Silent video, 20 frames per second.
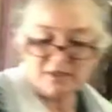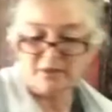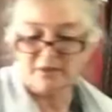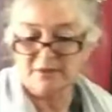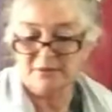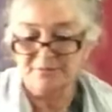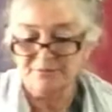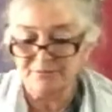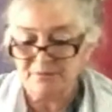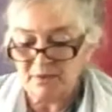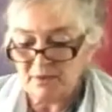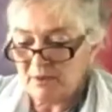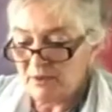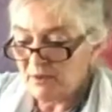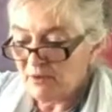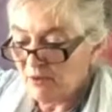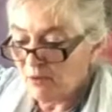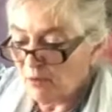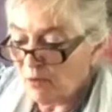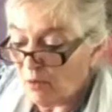going
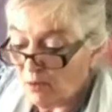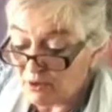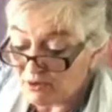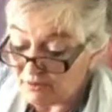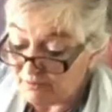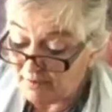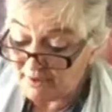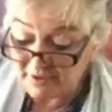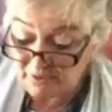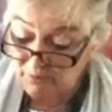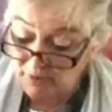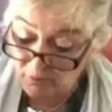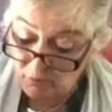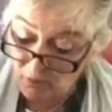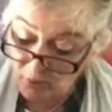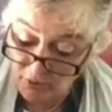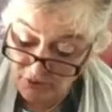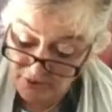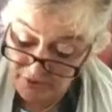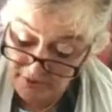to water it, might as well
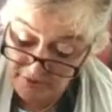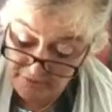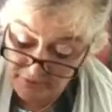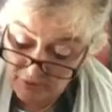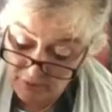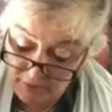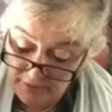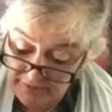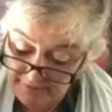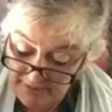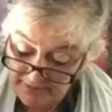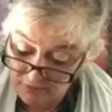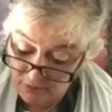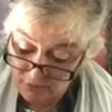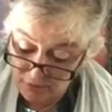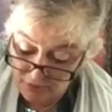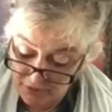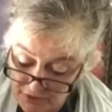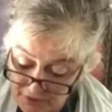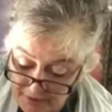water it, I'm talking about
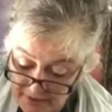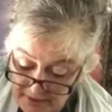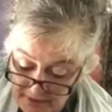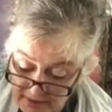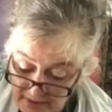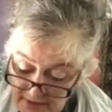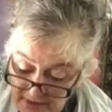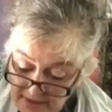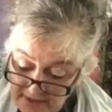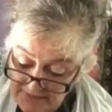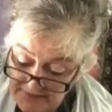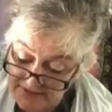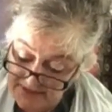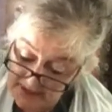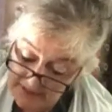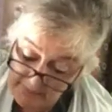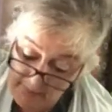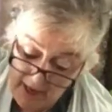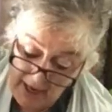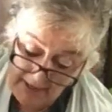watering it. This
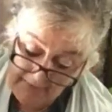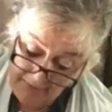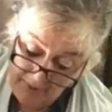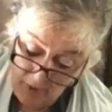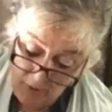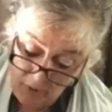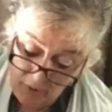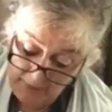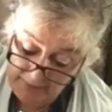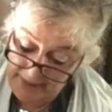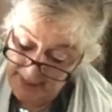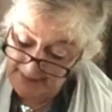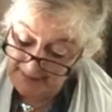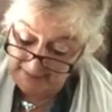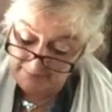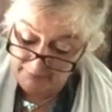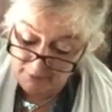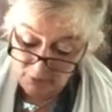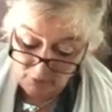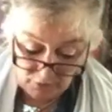is my bowl, but
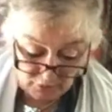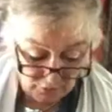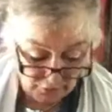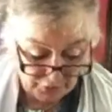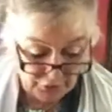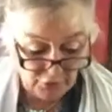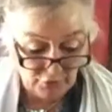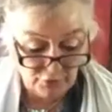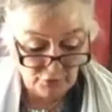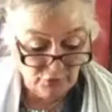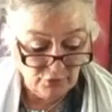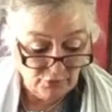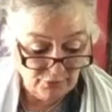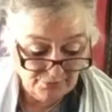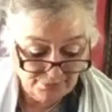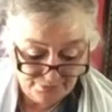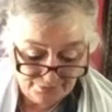any bowl will do.